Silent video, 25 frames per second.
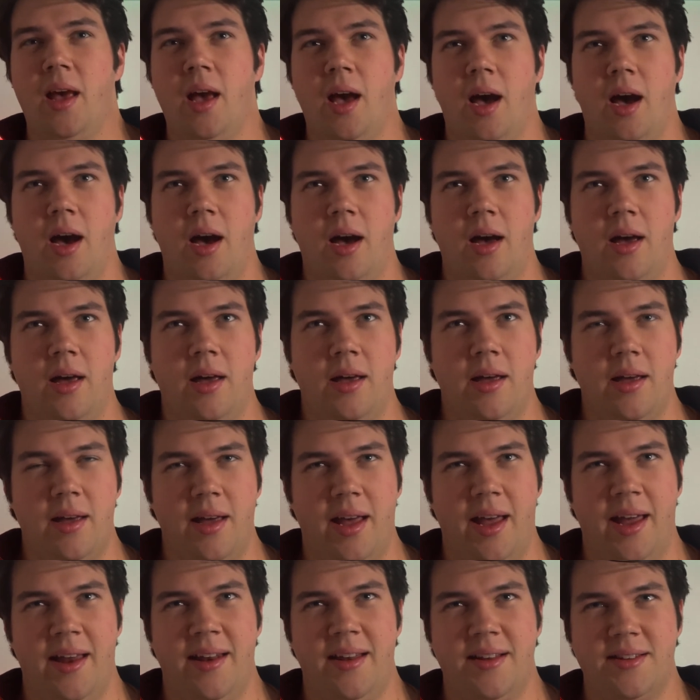
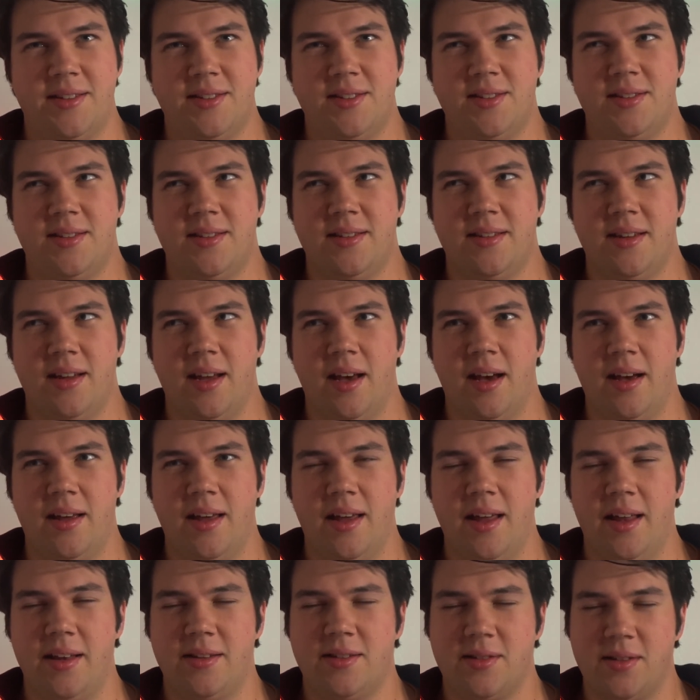And it's
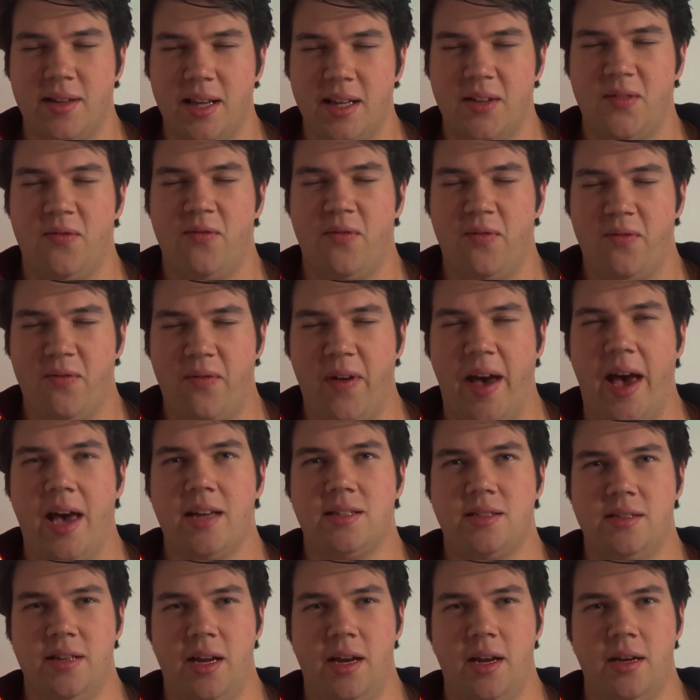
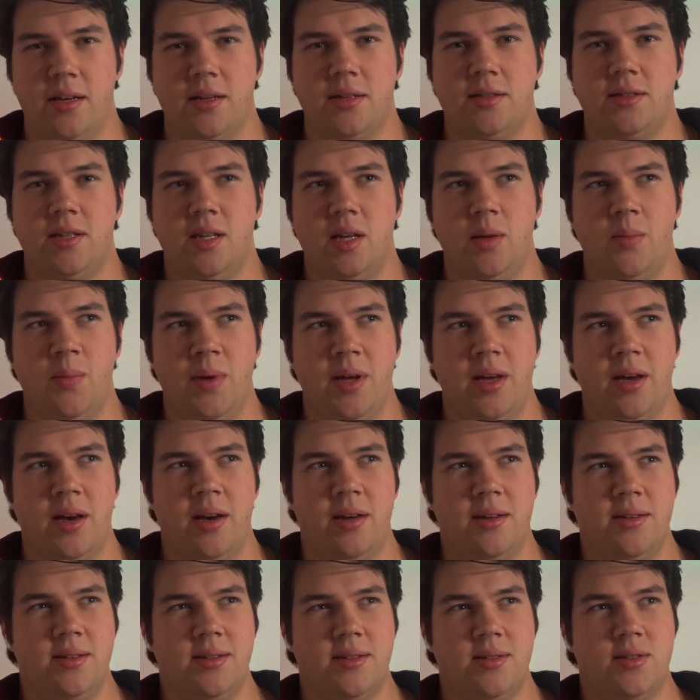fascinating to see
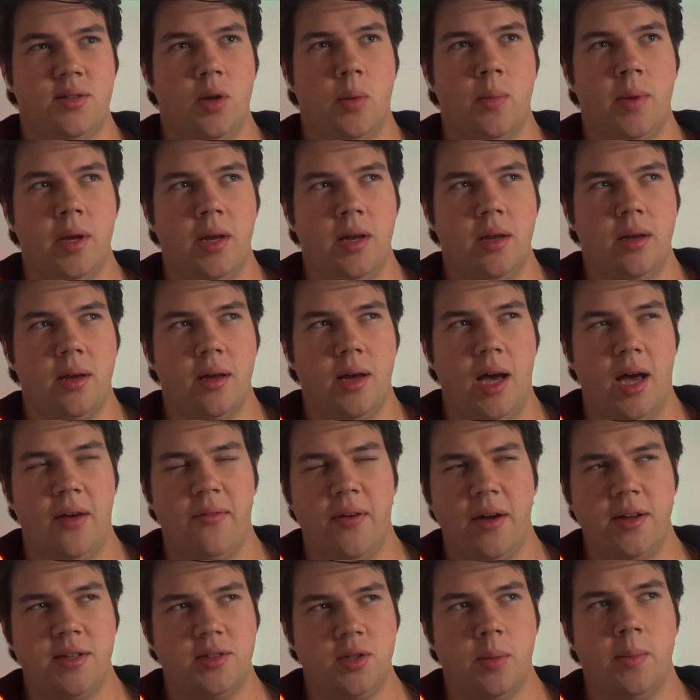because I
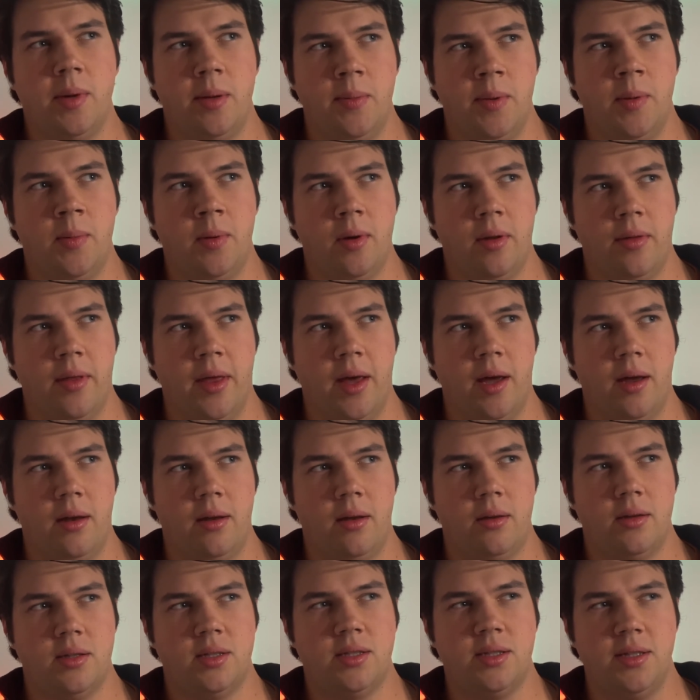find so many people that
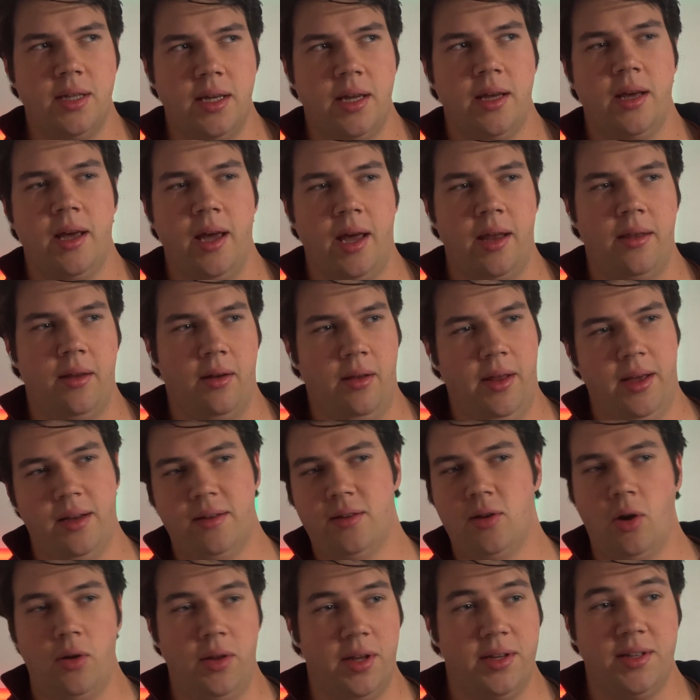see it and they're like
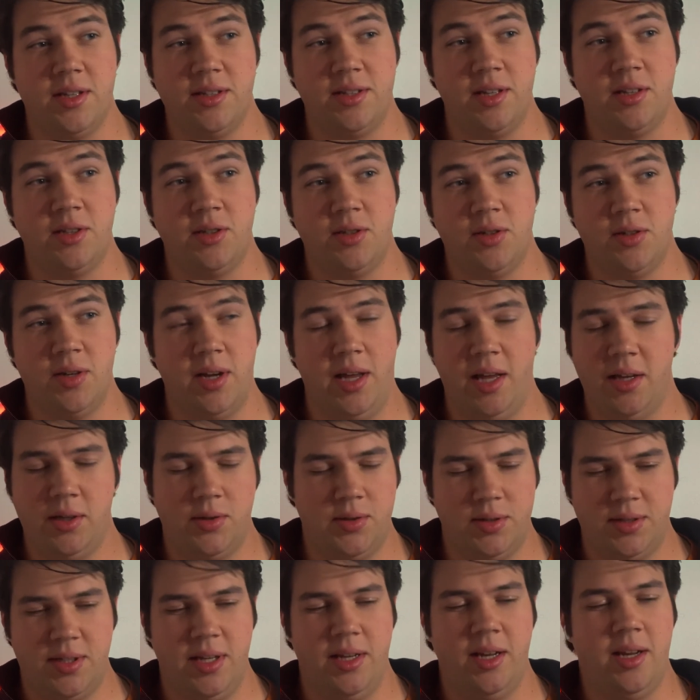totally
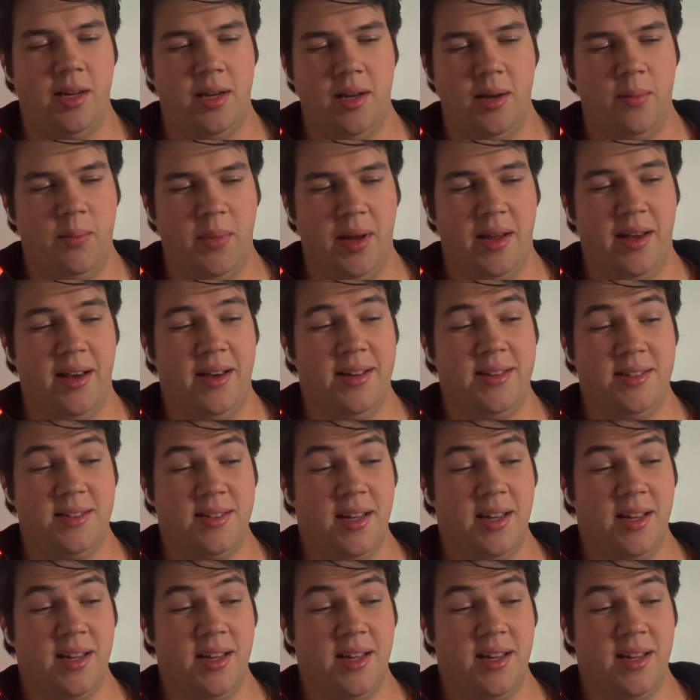disinterested in it because